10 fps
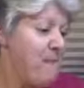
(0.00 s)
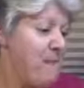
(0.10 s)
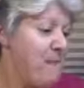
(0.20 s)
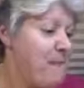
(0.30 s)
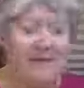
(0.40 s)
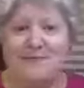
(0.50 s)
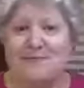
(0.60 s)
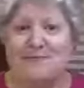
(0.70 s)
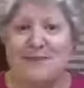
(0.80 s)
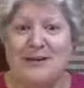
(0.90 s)
Yes.
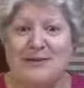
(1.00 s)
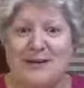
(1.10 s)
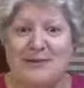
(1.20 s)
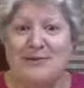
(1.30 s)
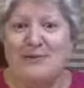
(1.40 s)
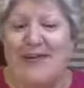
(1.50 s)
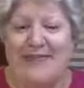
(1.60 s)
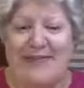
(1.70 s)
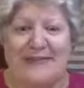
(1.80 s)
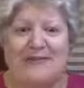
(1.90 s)
So
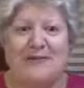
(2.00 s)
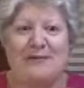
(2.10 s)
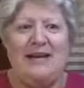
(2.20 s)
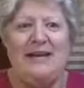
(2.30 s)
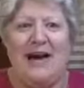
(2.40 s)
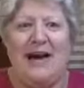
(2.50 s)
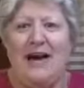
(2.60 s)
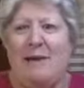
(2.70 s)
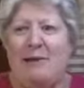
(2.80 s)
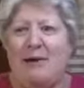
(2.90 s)
that's it from me. I
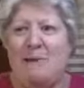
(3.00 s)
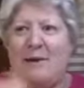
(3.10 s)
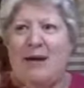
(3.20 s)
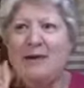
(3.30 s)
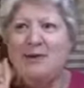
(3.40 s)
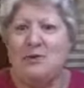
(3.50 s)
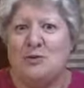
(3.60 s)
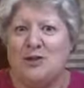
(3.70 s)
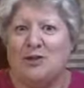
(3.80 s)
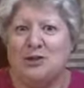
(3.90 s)
am going back to
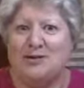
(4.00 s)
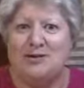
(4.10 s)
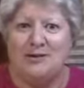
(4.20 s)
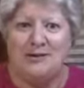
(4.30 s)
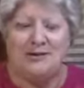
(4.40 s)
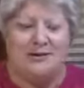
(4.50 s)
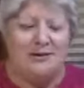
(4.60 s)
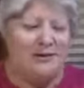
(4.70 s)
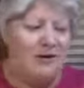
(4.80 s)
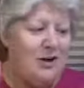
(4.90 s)
watch
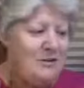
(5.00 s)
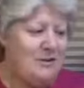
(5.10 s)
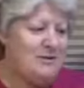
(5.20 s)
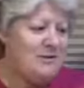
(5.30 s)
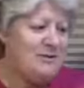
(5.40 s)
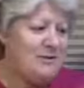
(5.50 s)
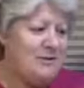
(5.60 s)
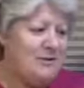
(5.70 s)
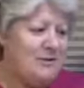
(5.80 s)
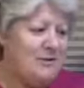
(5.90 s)
On Her Majesty's
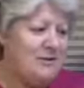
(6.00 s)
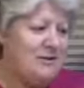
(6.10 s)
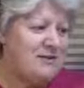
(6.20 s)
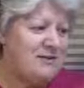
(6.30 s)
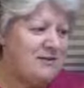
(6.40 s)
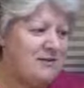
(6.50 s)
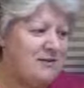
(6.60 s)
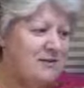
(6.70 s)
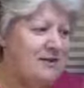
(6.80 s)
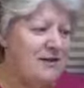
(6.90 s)
Secret Service.
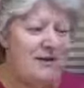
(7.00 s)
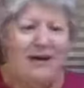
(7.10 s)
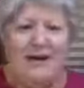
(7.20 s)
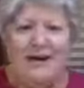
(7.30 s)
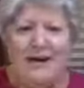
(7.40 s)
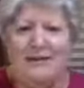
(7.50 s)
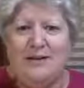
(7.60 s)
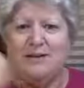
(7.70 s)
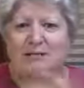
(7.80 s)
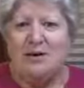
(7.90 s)
And then
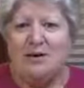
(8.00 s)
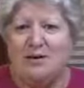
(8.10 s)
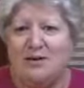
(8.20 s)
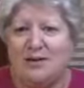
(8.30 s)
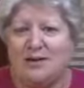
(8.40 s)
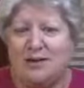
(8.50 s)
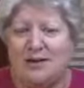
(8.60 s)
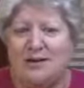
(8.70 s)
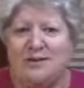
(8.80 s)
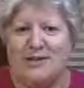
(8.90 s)
tomorrow, I've got
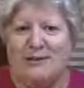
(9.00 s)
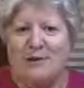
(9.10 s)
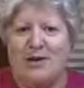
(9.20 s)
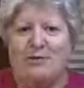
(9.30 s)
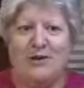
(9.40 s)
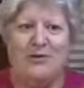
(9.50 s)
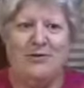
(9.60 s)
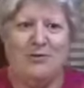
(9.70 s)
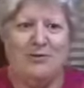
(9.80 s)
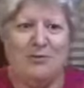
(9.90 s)
training all day, but I will give you
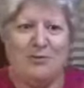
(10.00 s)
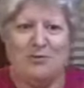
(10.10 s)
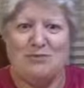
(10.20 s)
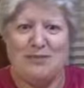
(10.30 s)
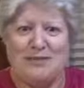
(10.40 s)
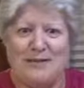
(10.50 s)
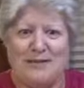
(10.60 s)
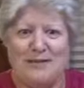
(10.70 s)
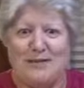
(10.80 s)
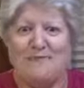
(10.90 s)
a report tomorrow about some
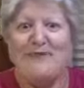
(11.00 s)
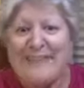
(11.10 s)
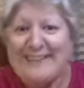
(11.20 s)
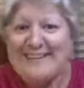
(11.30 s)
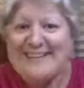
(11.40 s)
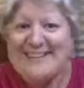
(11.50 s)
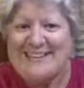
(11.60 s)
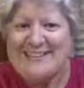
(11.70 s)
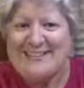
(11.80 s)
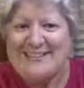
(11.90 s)
of the fun things I get
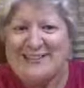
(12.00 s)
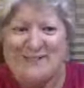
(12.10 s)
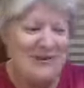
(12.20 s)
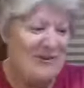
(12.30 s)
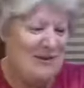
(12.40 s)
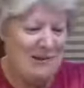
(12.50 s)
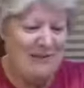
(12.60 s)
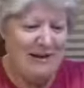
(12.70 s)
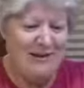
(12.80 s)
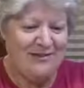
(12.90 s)
to learn tomorrow
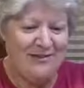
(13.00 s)
about